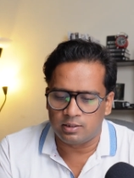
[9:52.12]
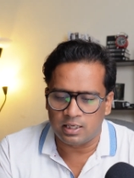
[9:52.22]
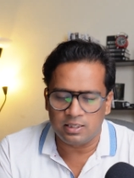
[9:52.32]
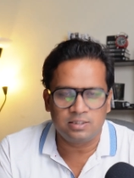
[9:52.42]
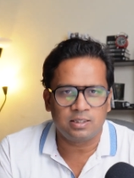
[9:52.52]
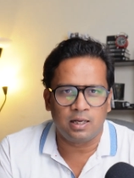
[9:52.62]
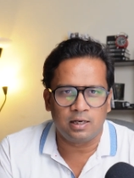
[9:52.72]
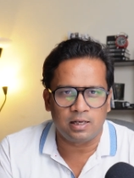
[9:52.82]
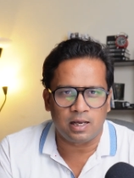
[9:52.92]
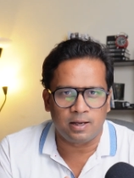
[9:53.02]

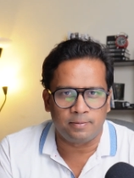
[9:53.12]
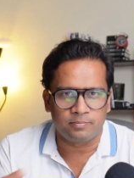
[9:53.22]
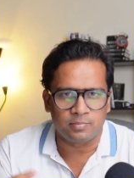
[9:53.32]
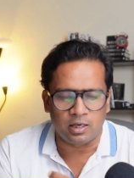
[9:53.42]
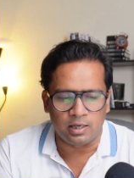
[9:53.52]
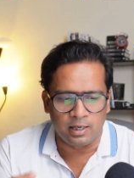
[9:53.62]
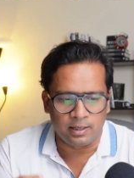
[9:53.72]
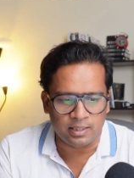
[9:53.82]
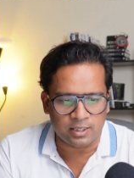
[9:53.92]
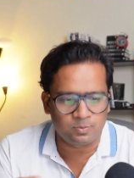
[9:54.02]
reason,
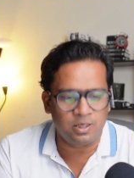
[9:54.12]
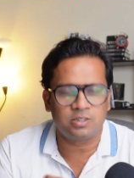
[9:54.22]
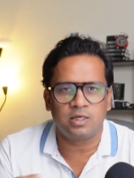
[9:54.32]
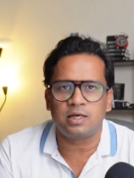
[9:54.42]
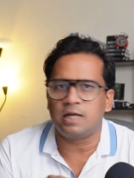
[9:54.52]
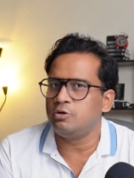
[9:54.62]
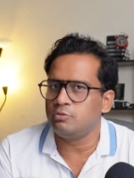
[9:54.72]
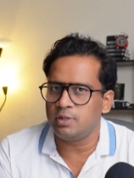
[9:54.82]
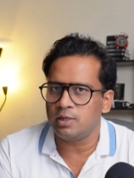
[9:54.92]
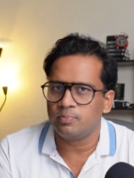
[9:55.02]
the explanation tend to
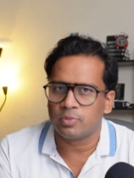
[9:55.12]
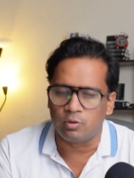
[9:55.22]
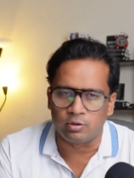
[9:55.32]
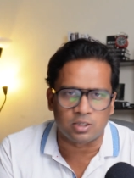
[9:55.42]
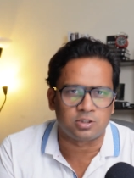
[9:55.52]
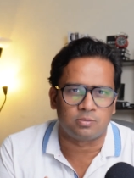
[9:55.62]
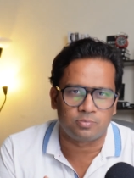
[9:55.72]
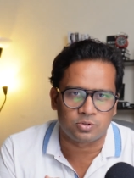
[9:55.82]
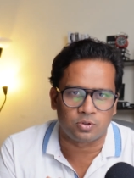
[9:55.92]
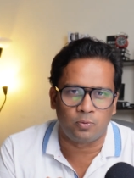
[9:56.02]
be ownership.
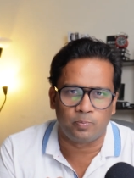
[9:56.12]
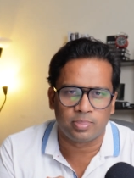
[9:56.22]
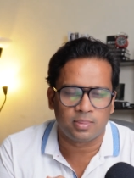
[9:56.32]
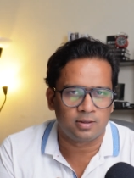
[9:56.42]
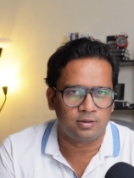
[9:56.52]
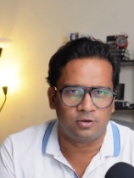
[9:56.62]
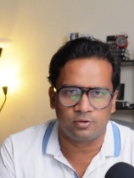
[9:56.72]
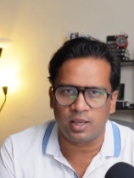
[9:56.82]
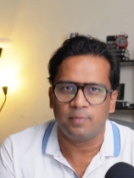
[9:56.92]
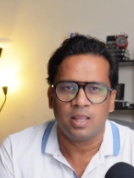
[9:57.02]
So
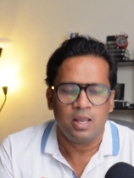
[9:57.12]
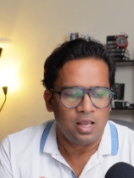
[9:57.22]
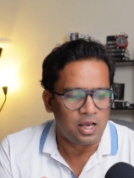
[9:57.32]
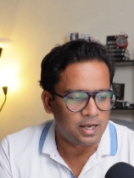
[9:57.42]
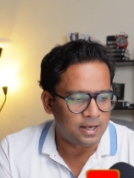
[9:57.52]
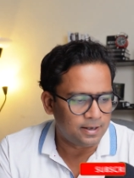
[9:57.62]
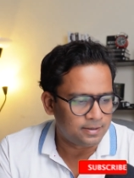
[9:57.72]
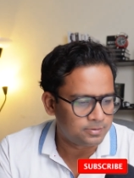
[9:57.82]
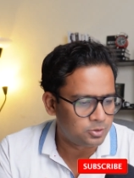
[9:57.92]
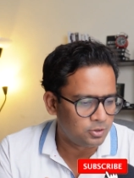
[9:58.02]
Okay.
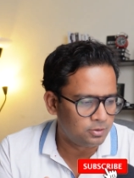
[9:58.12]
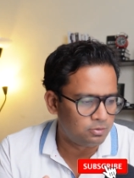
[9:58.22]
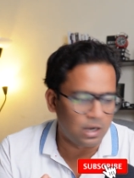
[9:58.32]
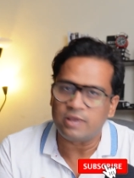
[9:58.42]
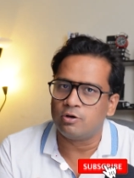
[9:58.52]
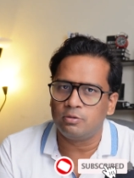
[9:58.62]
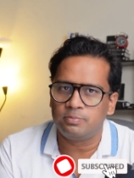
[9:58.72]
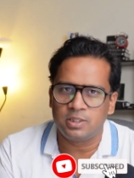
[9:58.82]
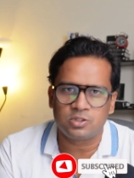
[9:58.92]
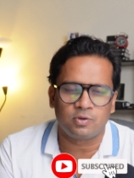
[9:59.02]
So I
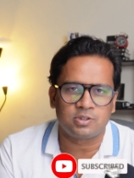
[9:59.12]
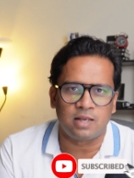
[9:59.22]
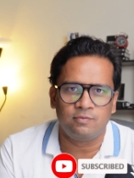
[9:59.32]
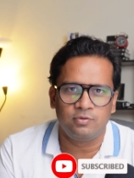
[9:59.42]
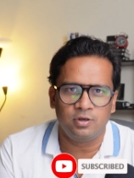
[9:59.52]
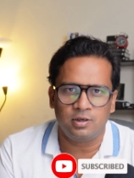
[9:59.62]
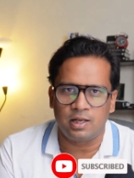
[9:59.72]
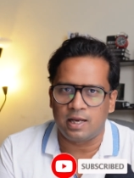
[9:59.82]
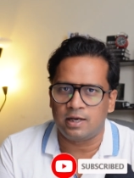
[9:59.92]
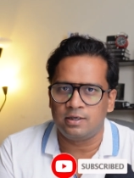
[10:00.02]
hope this was helpful,
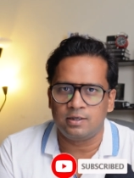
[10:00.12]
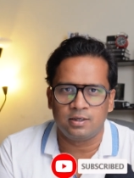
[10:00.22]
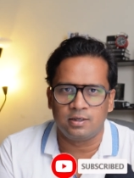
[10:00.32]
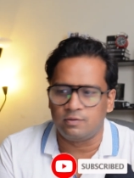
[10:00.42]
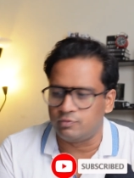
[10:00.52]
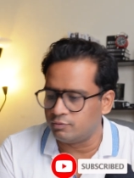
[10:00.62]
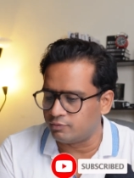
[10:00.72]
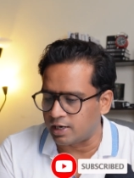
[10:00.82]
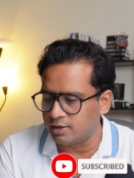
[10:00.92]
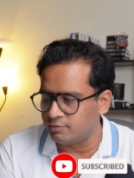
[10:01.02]
and if you
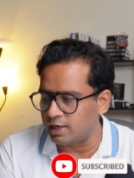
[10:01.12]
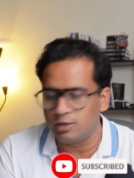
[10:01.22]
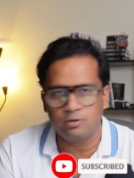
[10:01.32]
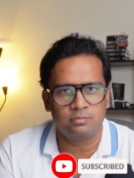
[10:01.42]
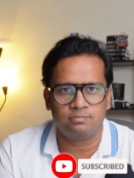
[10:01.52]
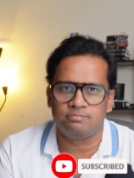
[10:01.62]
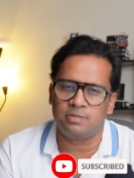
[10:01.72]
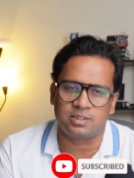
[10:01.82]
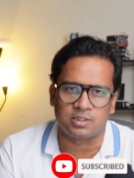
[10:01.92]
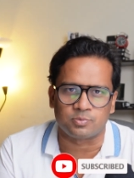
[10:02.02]
find value,
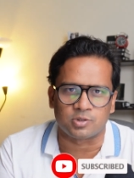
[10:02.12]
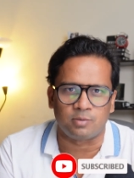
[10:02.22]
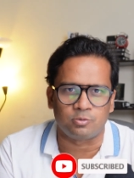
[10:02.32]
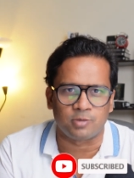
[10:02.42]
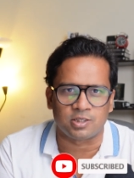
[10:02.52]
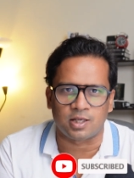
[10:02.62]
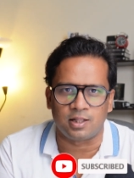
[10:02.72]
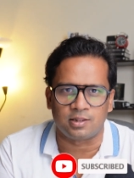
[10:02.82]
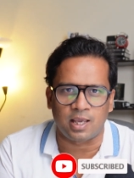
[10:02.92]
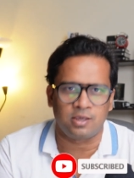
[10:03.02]
please subscribe to my channel.
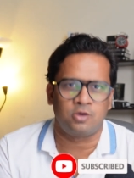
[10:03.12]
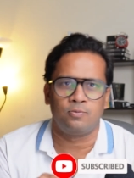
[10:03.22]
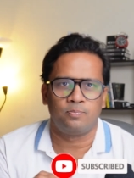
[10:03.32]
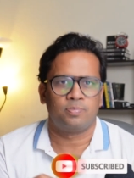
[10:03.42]
Thank you.